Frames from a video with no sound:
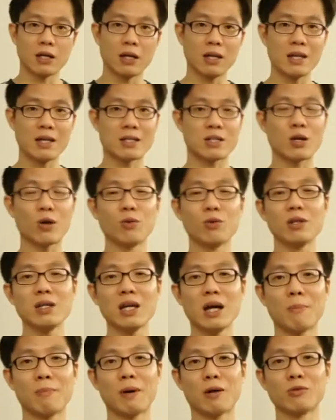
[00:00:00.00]
it is
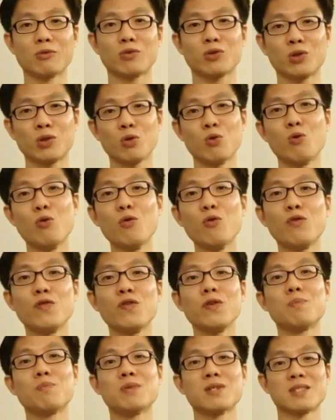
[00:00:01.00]
only about 2
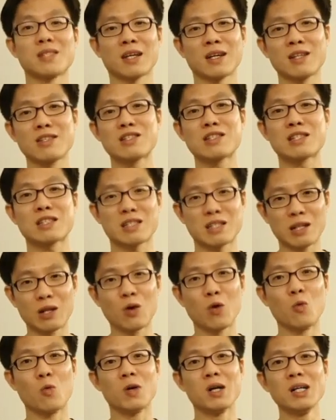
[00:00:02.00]
feet per second
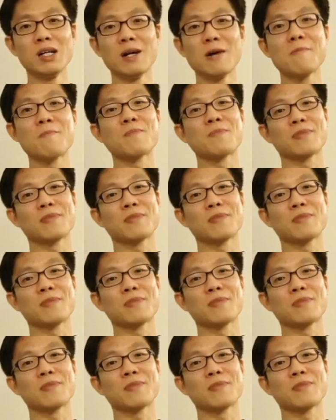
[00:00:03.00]
slower